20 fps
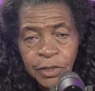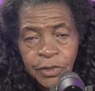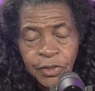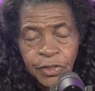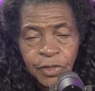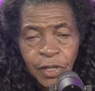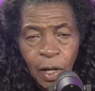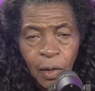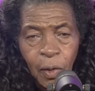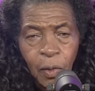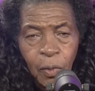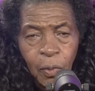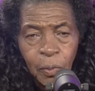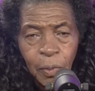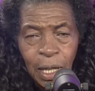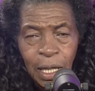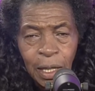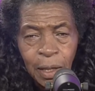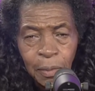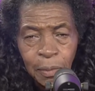so
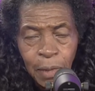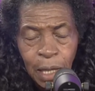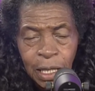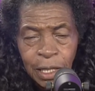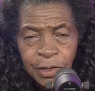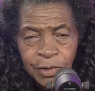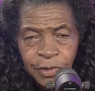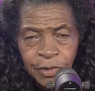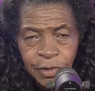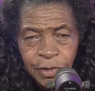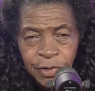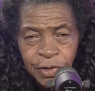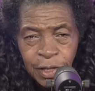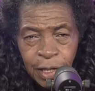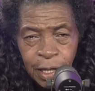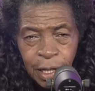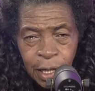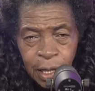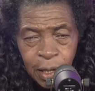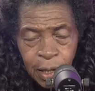many ministers
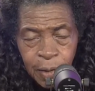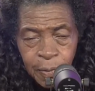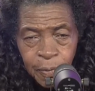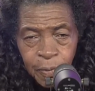say,